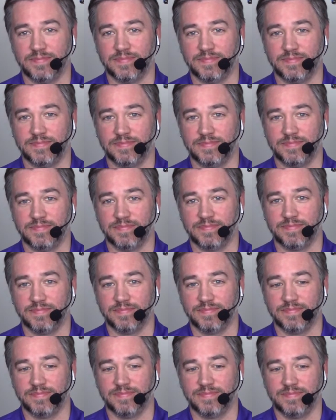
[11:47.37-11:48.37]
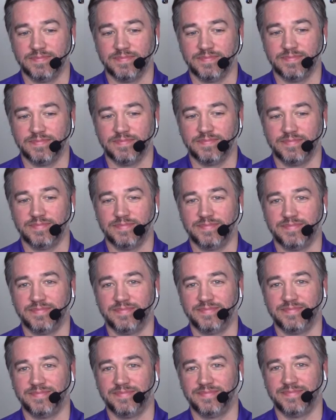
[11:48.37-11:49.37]

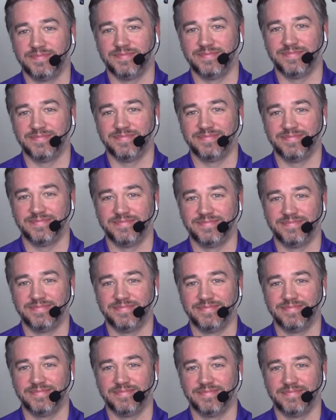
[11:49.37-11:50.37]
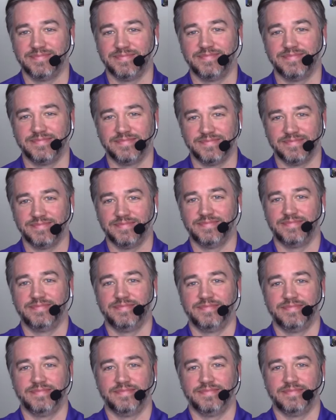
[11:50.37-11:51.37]

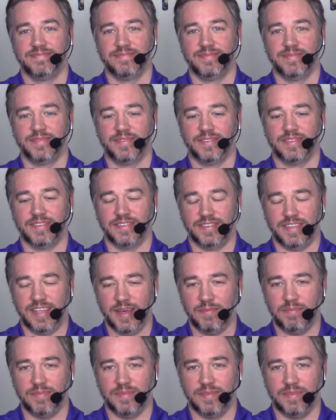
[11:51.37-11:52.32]
This person isn't speaking.